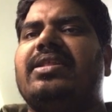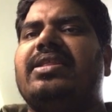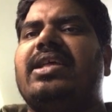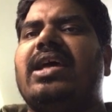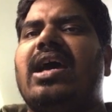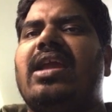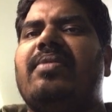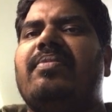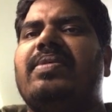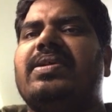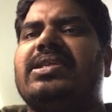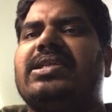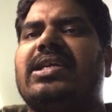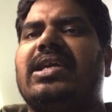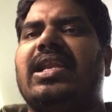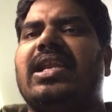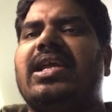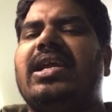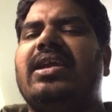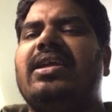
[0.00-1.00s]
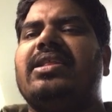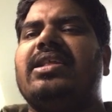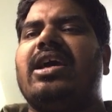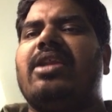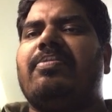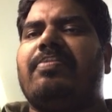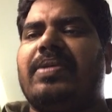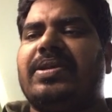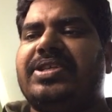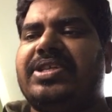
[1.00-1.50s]
They are
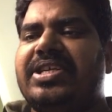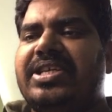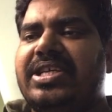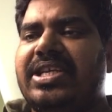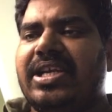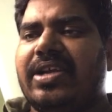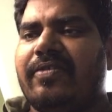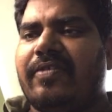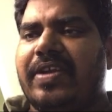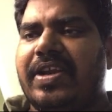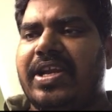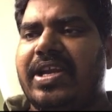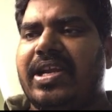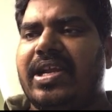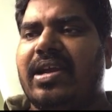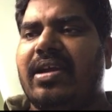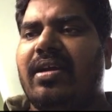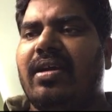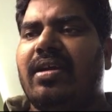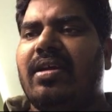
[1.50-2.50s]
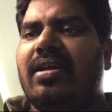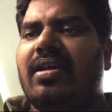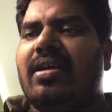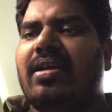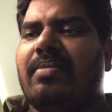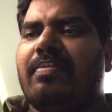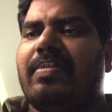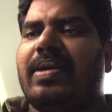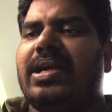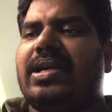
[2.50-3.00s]
present in our India,
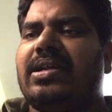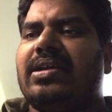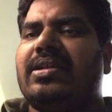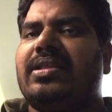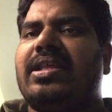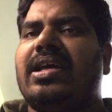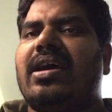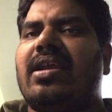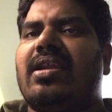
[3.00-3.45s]
but they are